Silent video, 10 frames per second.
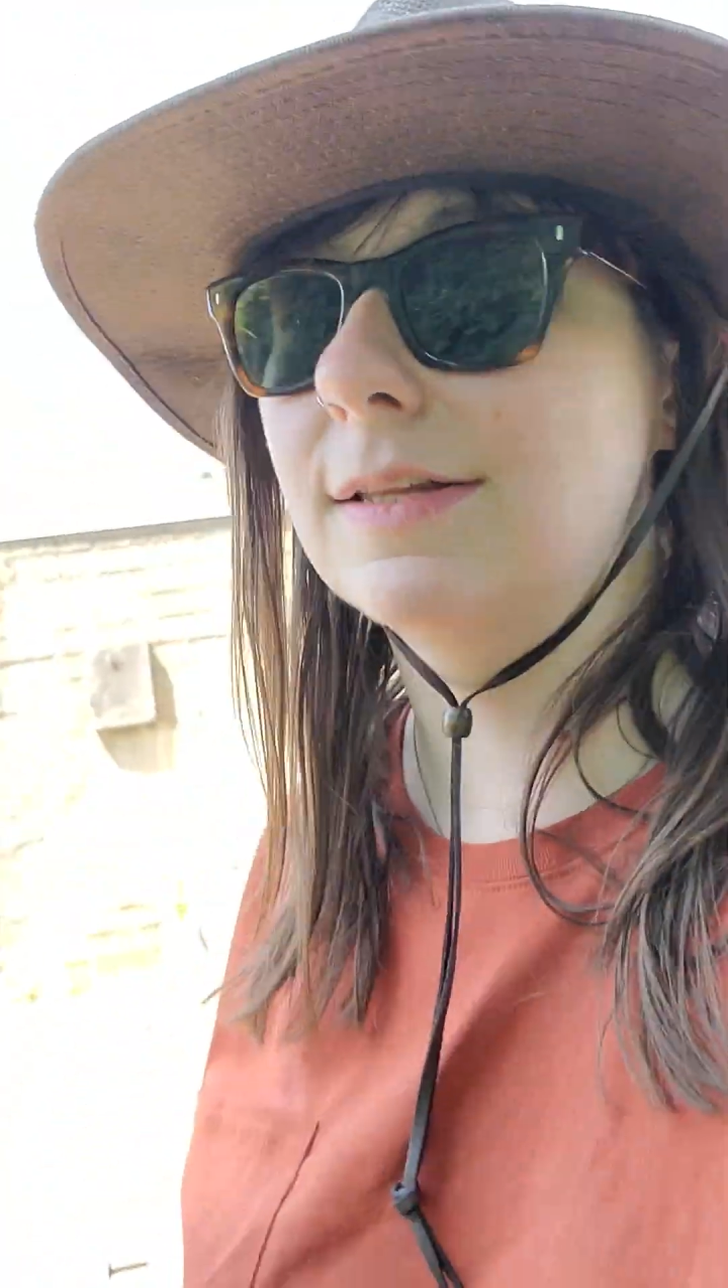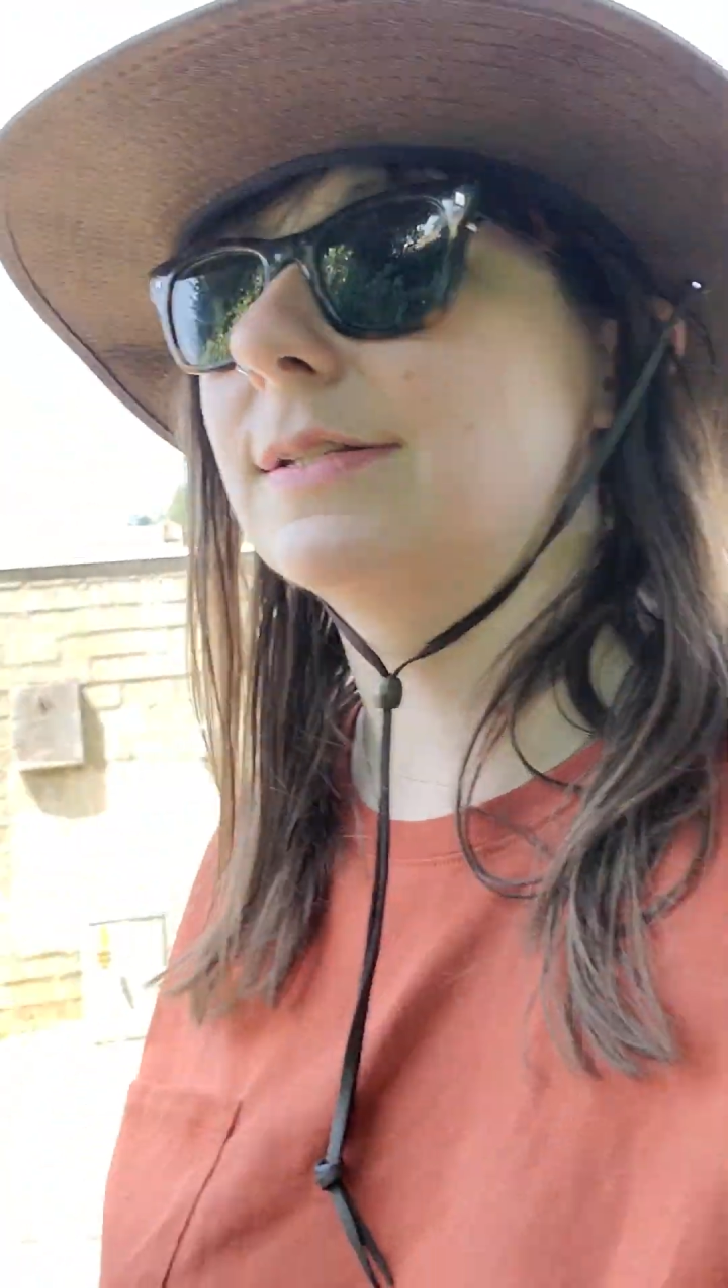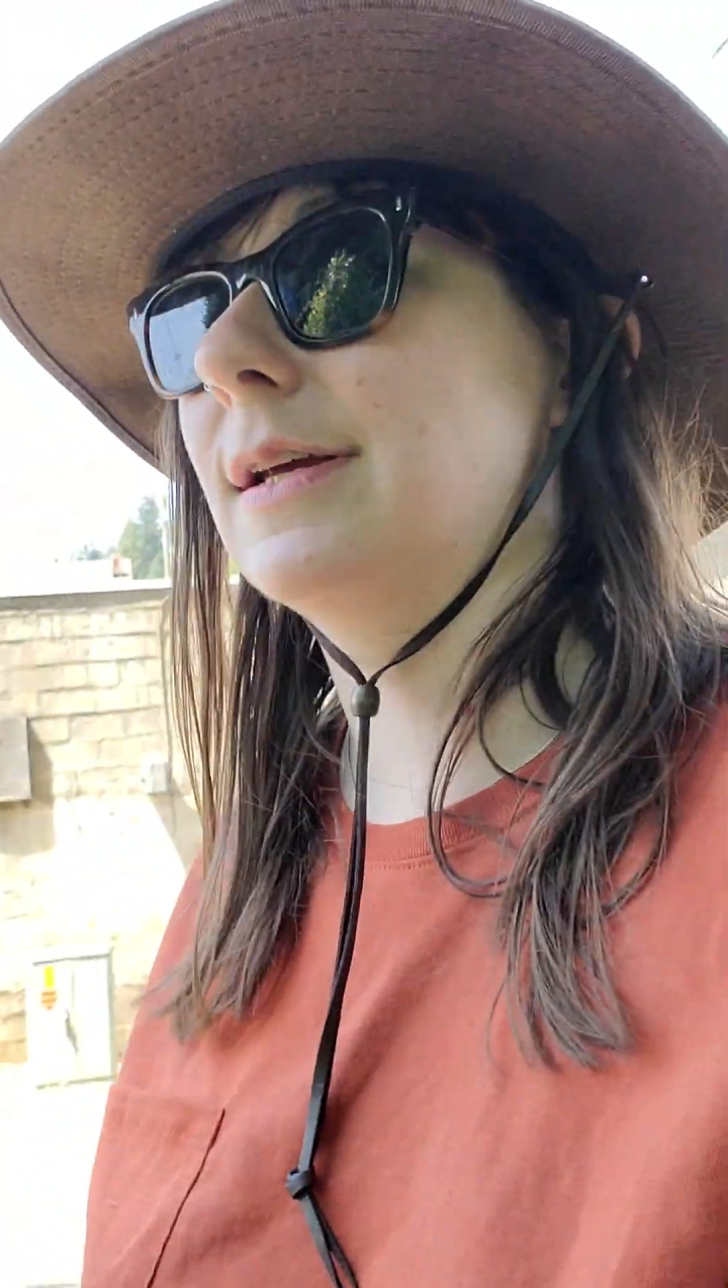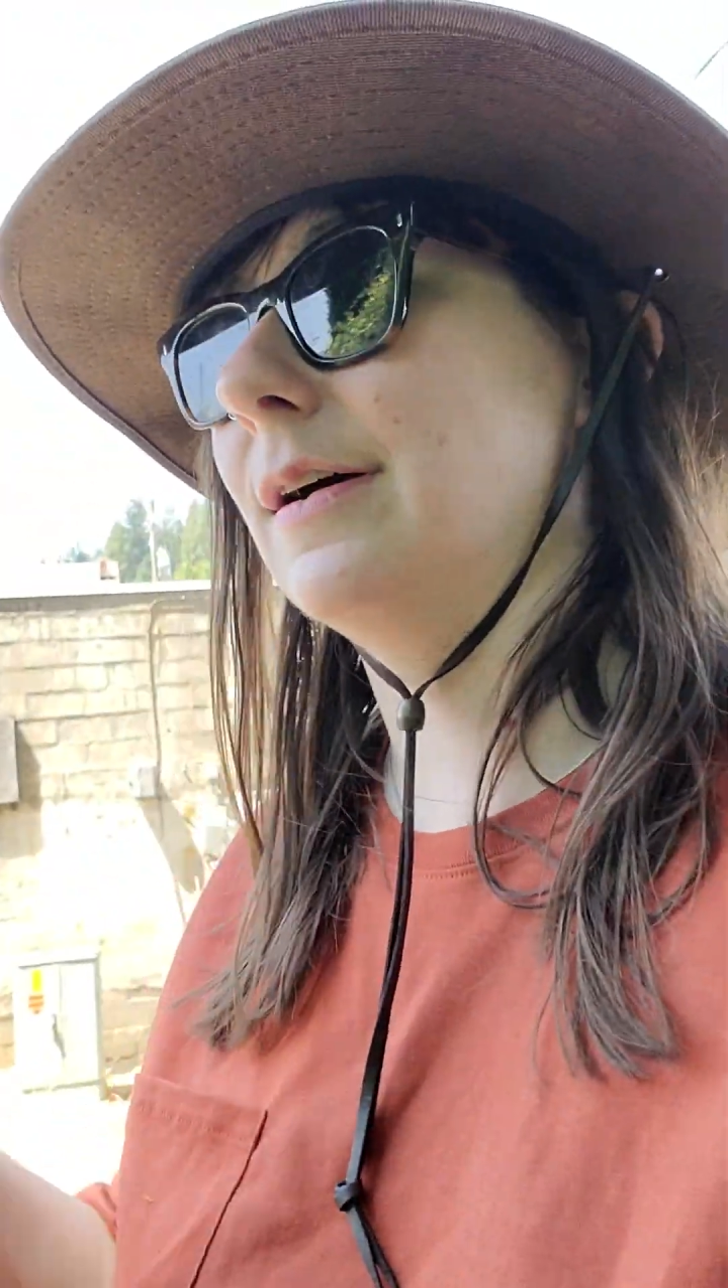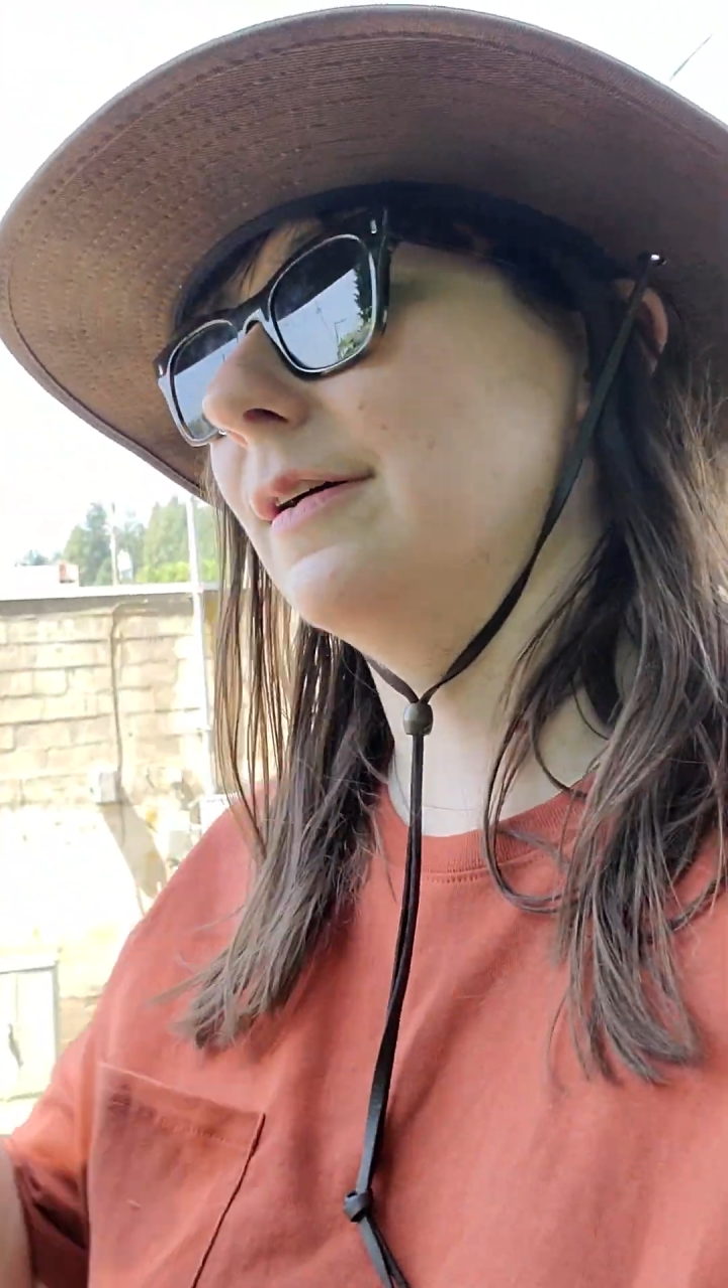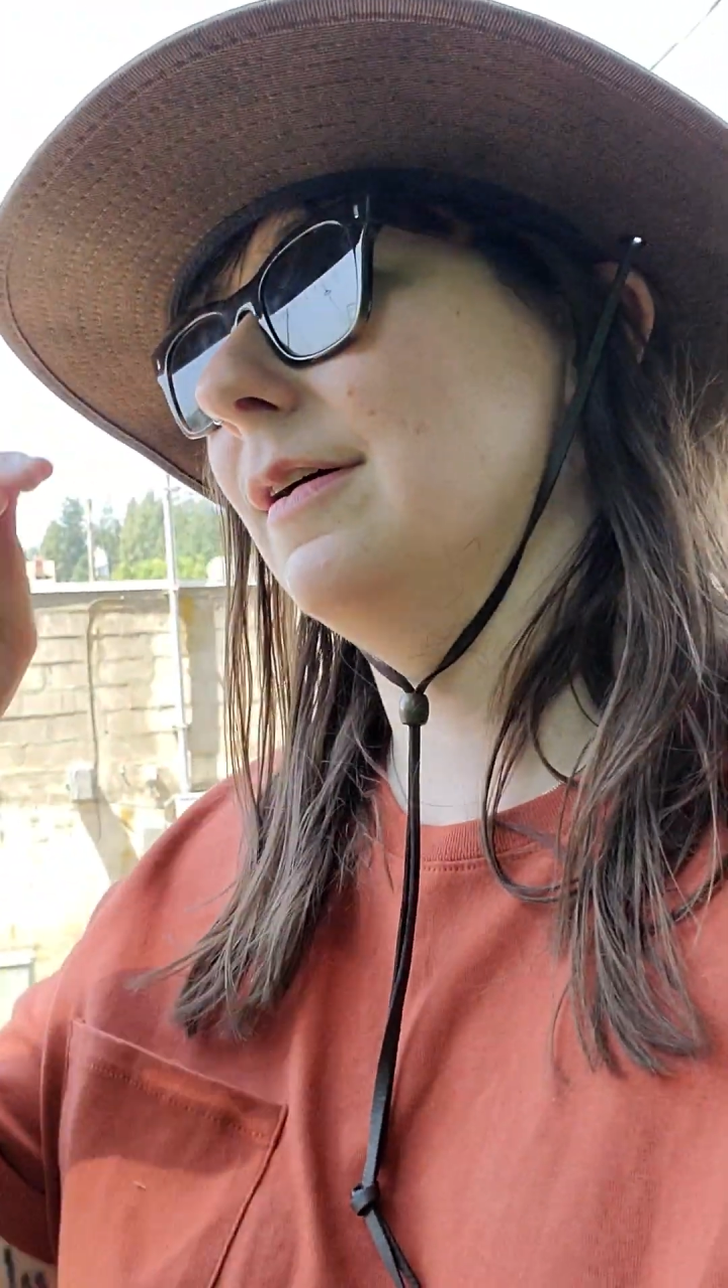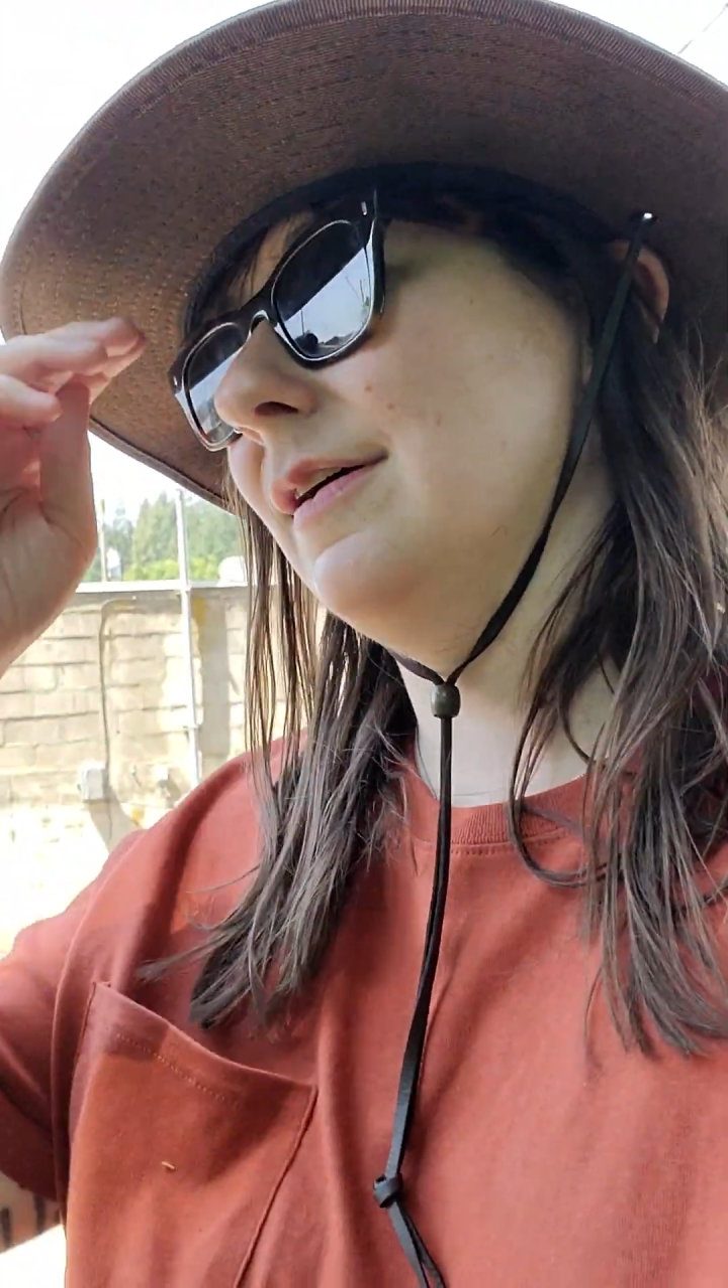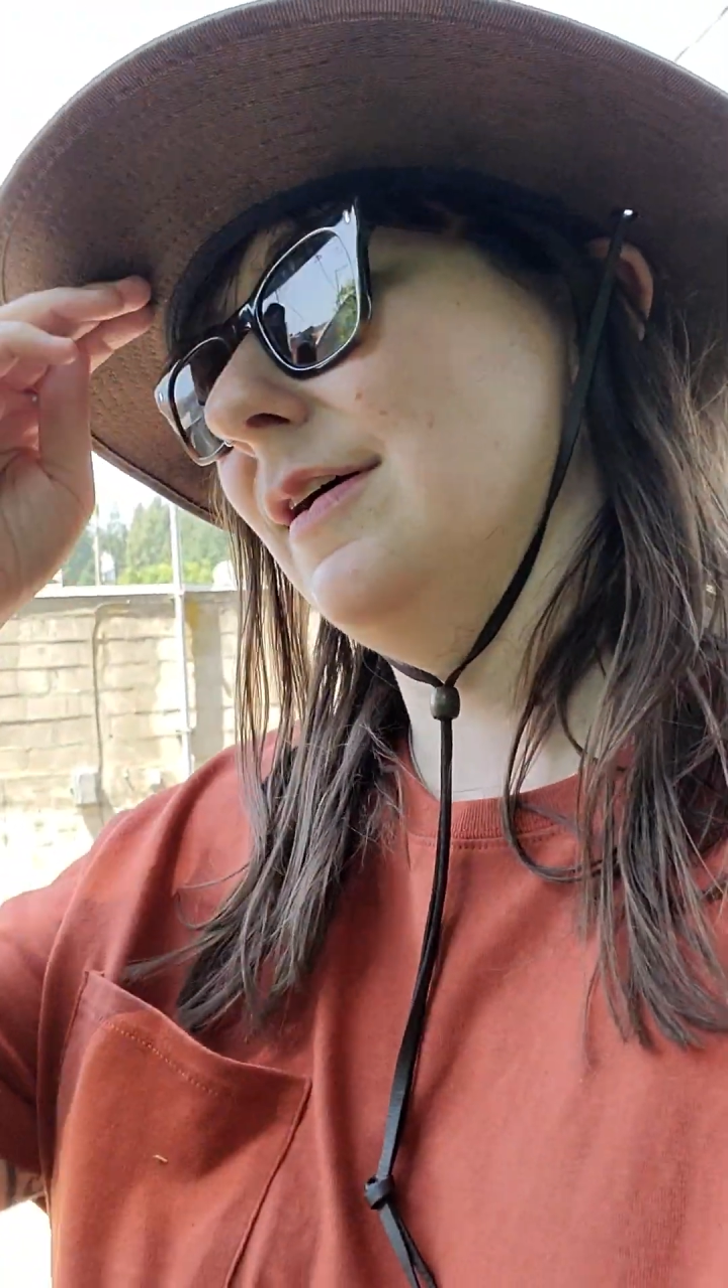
this girl